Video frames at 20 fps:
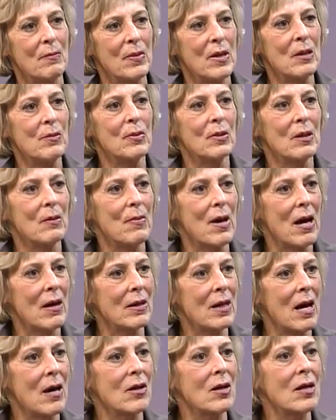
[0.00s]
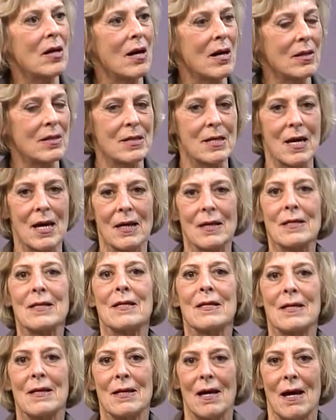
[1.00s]
people about how to contact
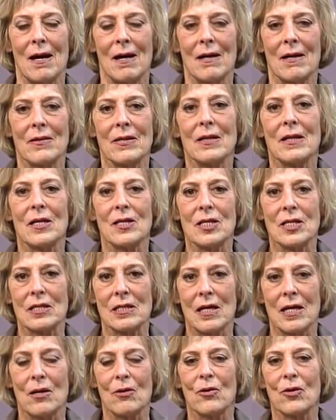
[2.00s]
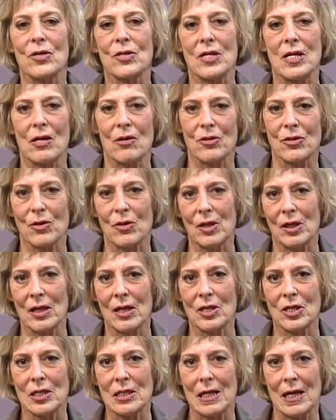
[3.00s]
the legislators, the Arizona
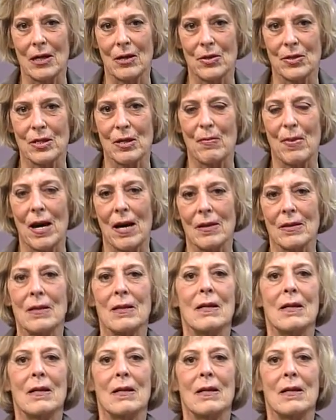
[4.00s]
legislators, about